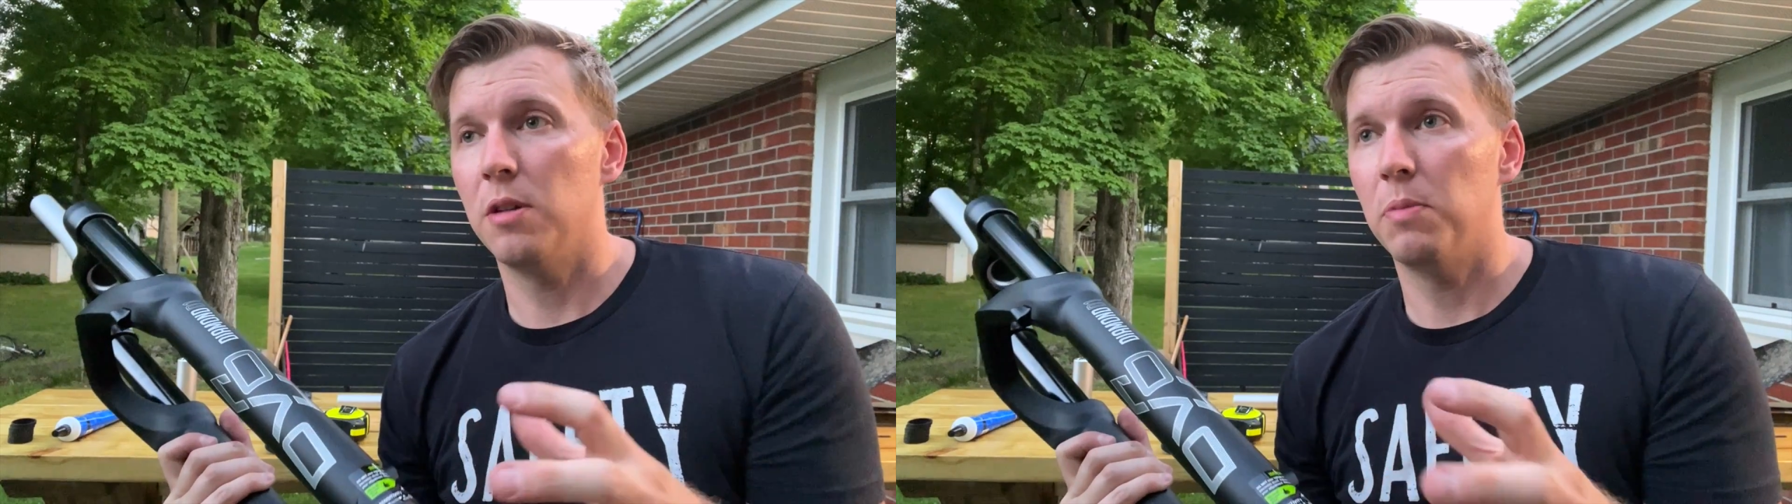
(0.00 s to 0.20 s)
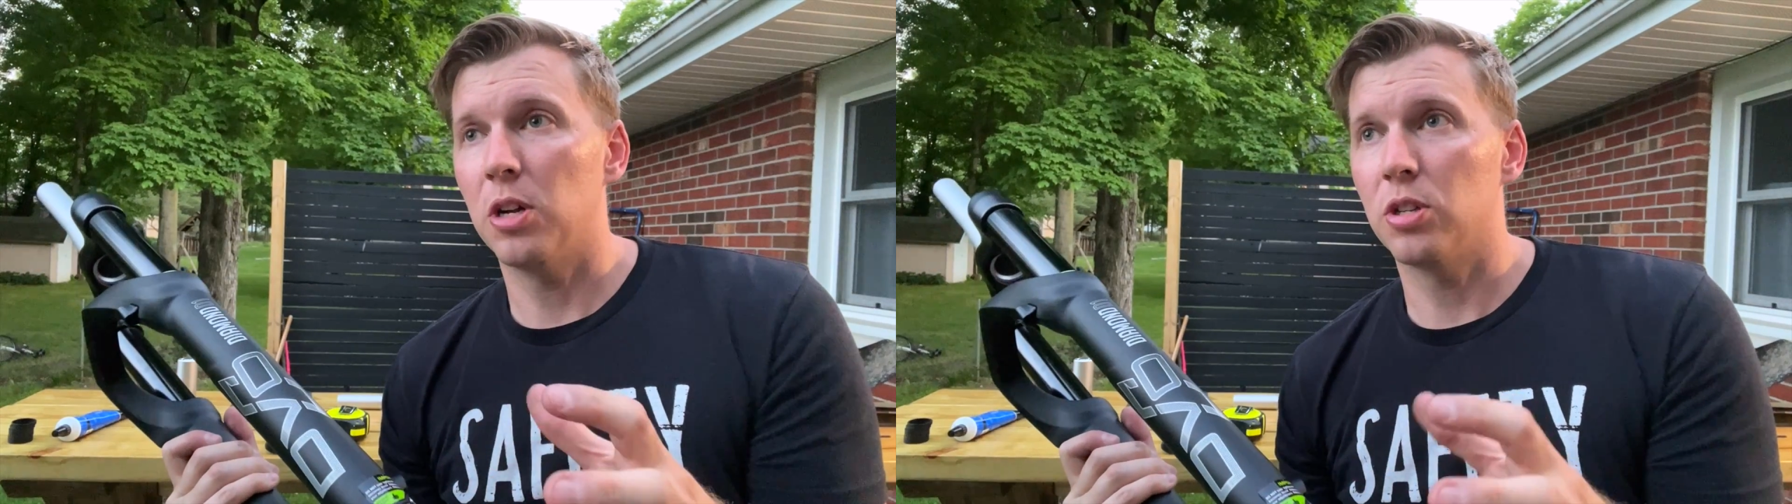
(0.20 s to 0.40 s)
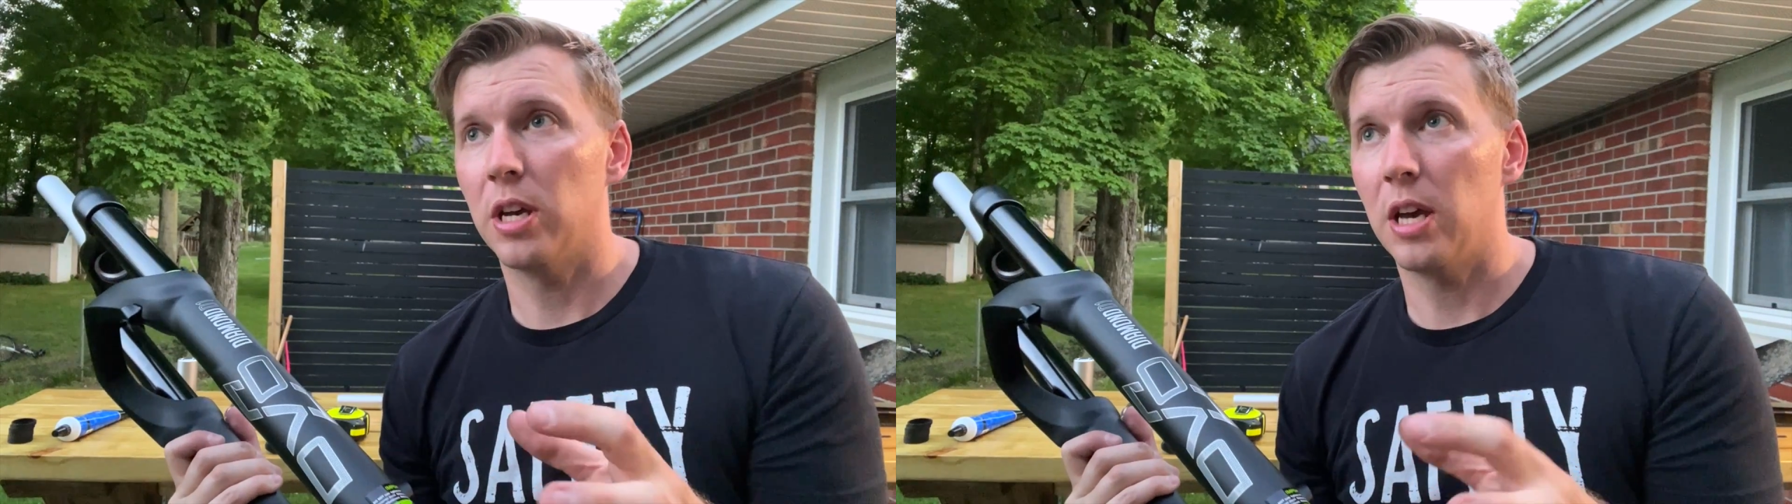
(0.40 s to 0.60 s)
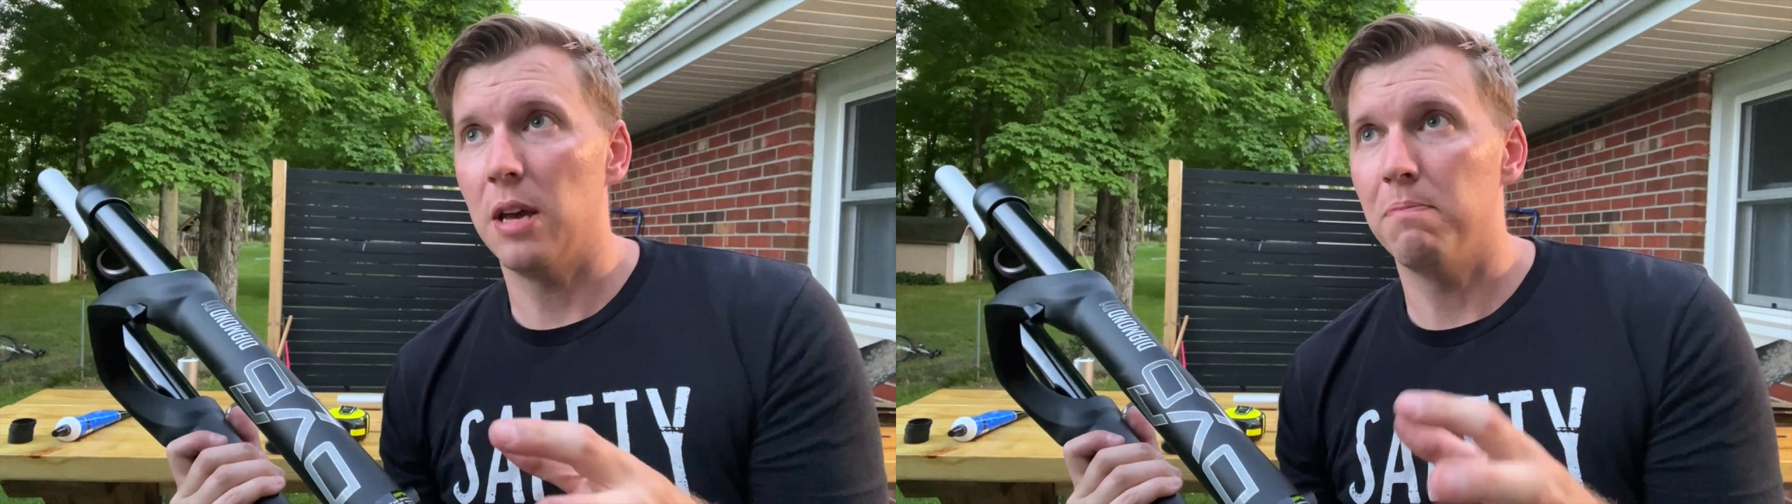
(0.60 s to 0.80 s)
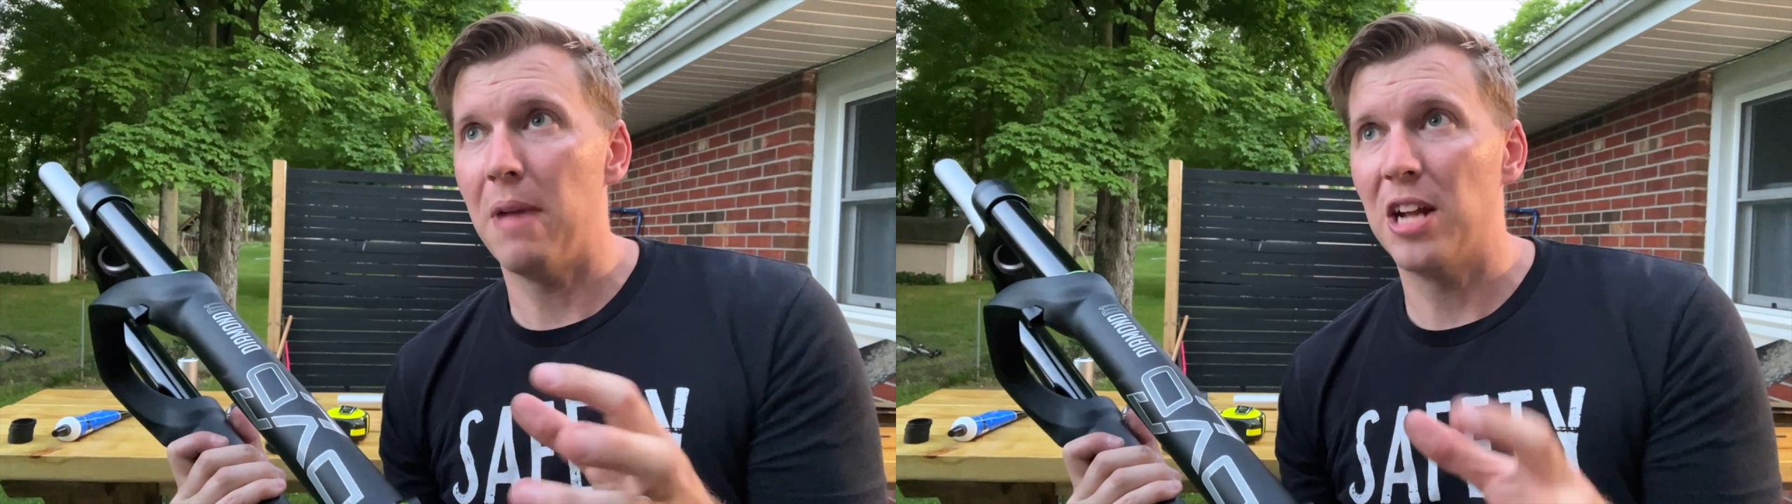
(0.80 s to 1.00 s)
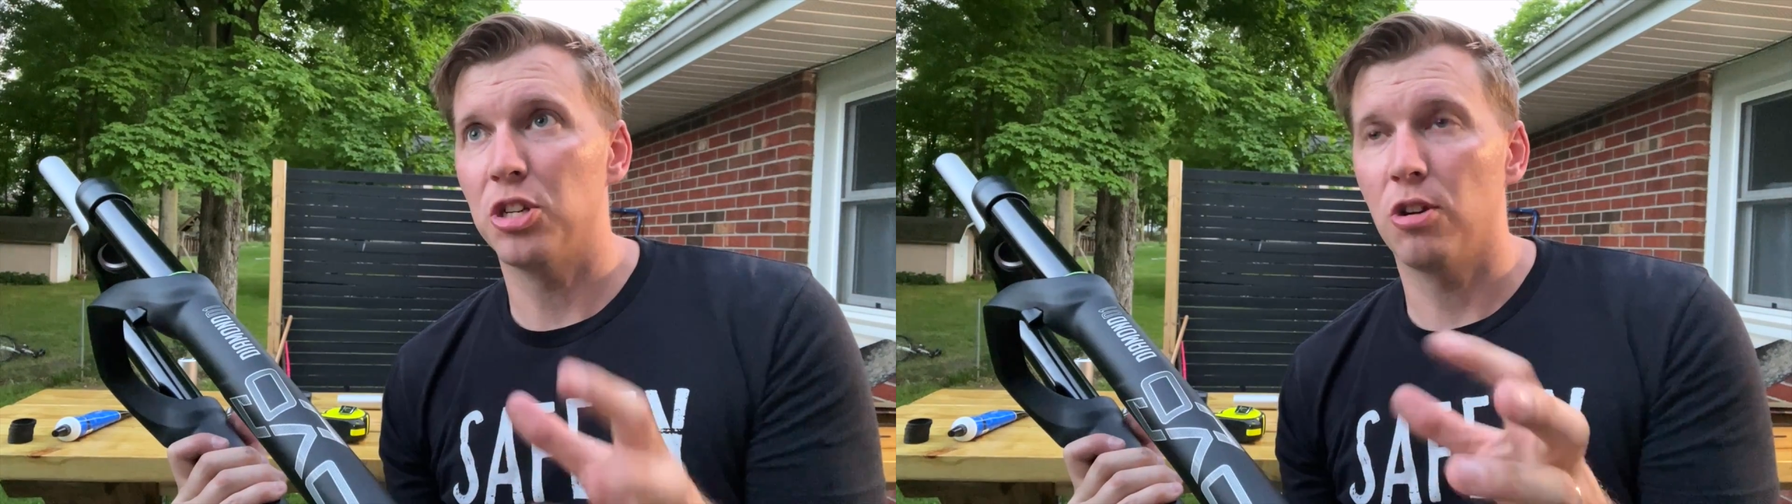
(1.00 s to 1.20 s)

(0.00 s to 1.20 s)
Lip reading: much like a magic